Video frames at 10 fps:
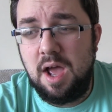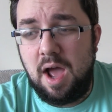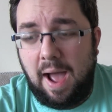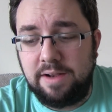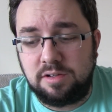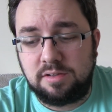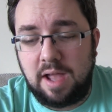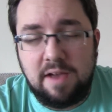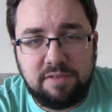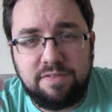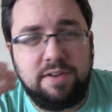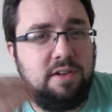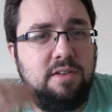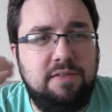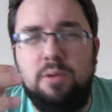And just everything
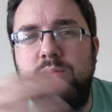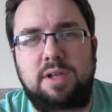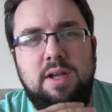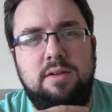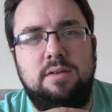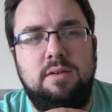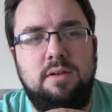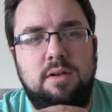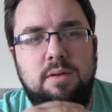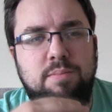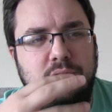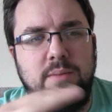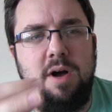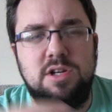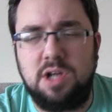that the film did, pretty
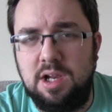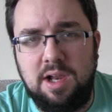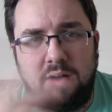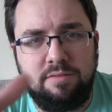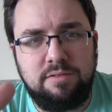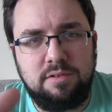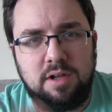much, I loved.